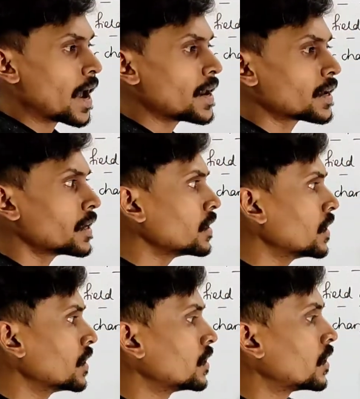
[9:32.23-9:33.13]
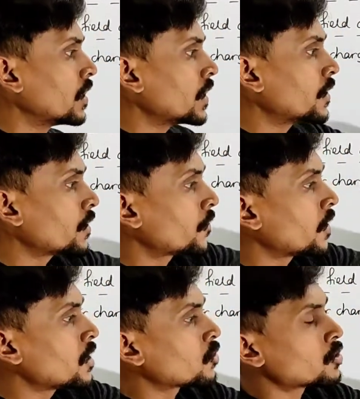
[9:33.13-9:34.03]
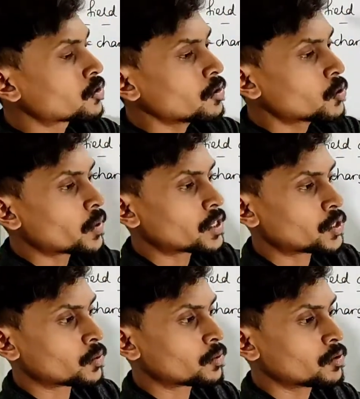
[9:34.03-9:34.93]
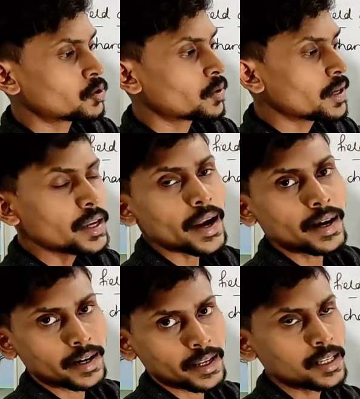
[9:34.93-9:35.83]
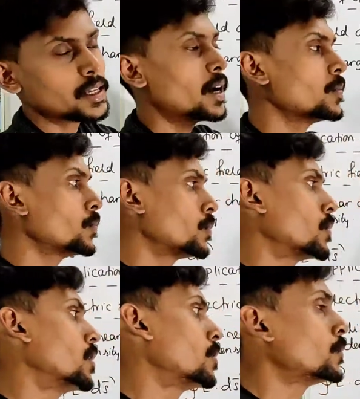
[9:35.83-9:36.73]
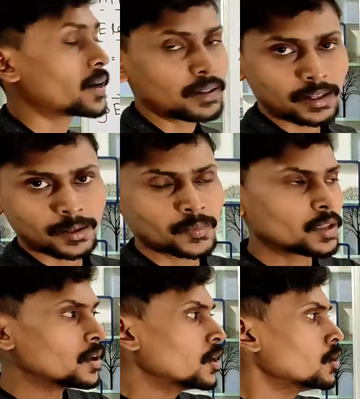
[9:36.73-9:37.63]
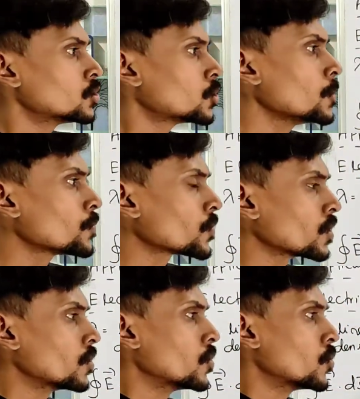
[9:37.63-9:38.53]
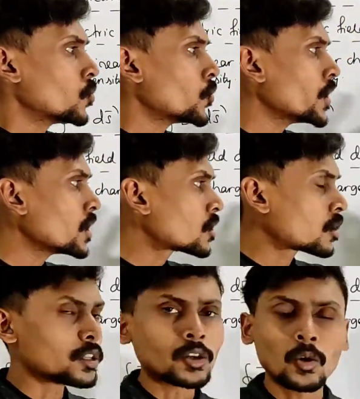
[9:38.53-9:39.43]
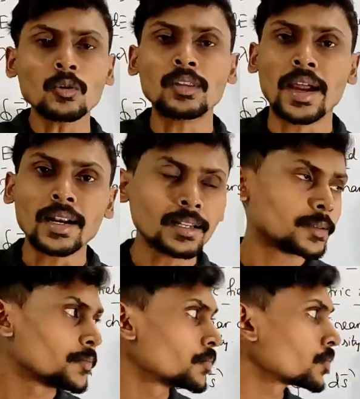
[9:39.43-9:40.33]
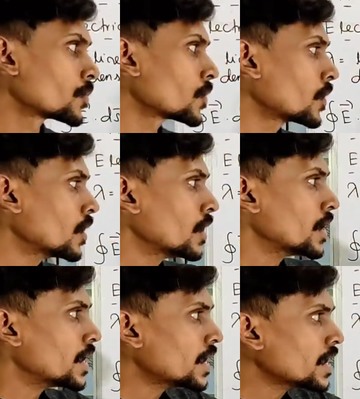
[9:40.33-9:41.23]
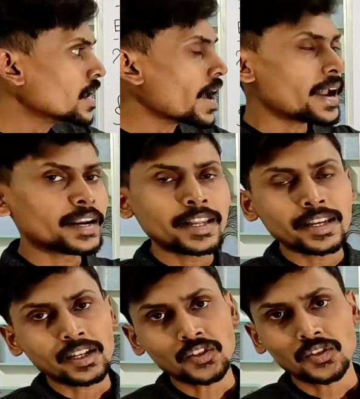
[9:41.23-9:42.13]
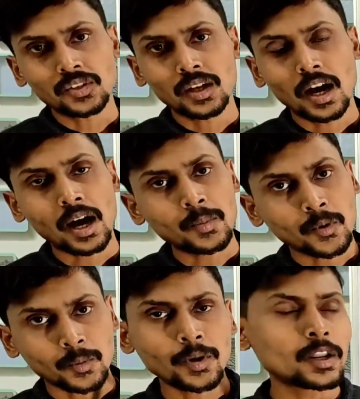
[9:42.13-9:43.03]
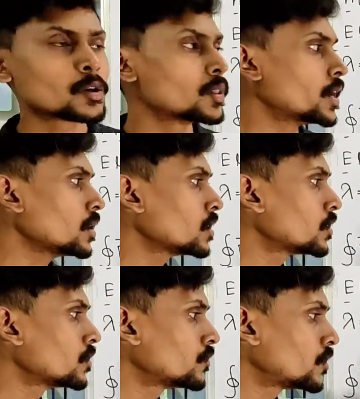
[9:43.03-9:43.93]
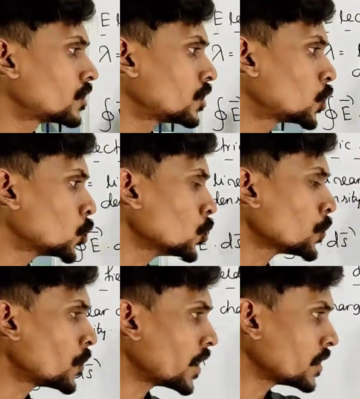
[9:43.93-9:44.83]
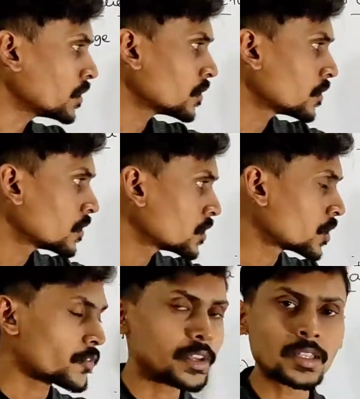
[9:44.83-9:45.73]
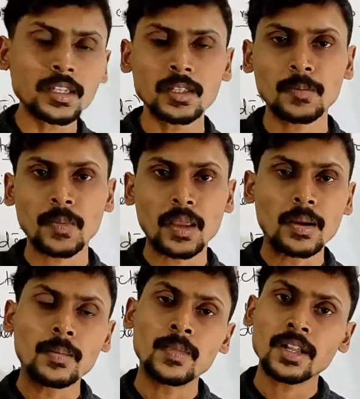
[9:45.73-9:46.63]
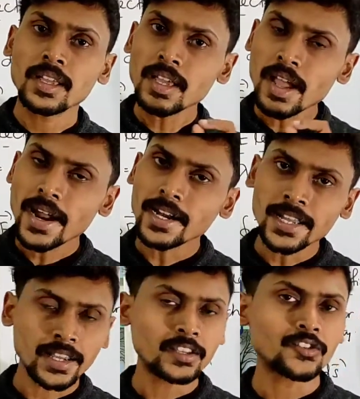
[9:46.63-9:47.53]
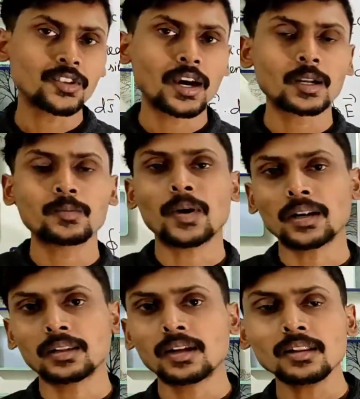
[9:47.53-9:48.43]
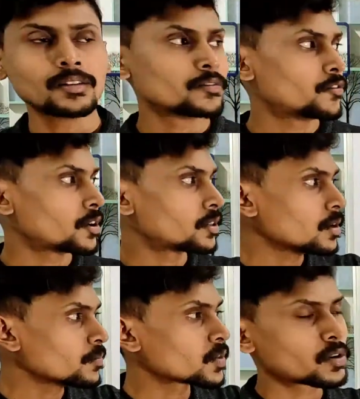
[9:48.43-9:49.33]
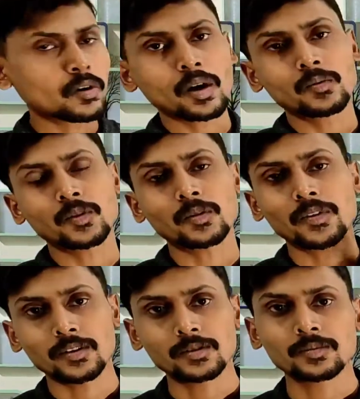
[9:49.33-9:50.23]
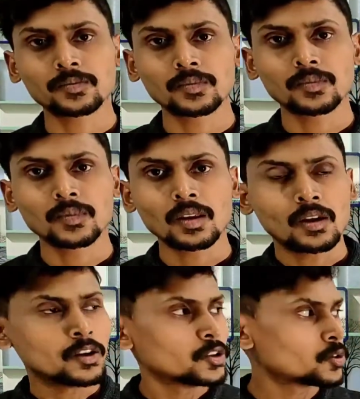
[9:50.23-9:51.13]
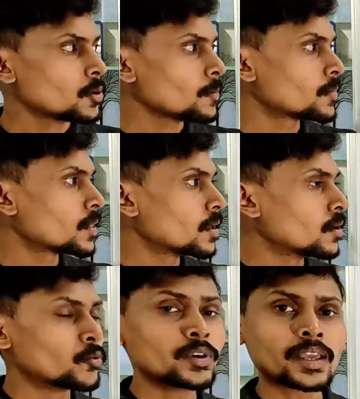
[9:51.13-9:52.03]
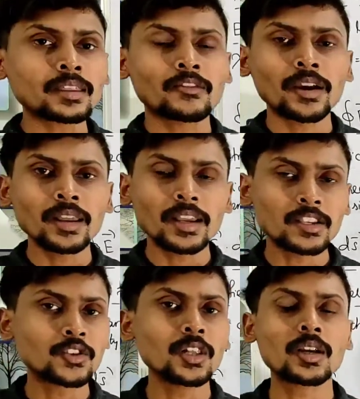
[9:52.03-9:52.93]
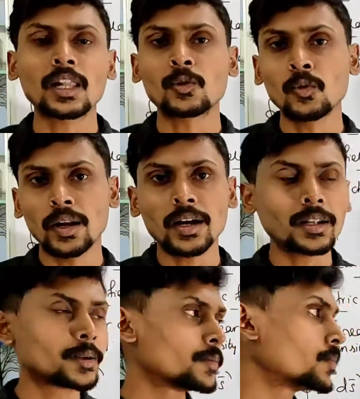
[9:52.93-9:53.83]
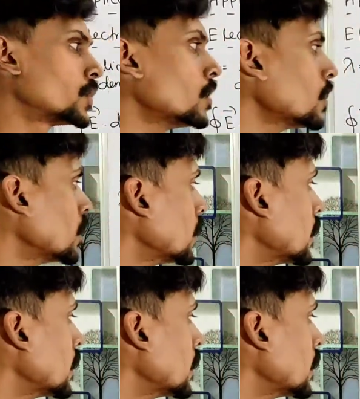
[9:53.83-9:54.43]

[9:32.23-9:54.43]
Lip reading: and again the electric field is also towards you. So E and ds are parallel. So we conclude that E and ds are perpendicular for the two plane surfaces, but E and ds are parallel for the curved surface. So we can very easily calculate the